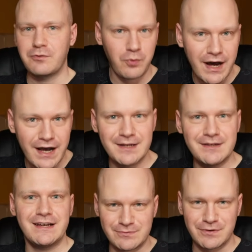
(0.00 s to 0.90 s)
Why?
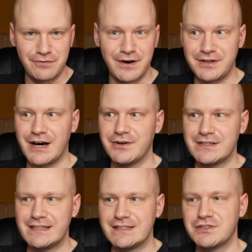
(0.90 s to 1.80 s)
As we found out,
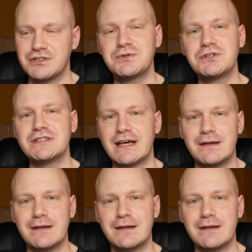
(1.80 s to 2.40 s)
the institutions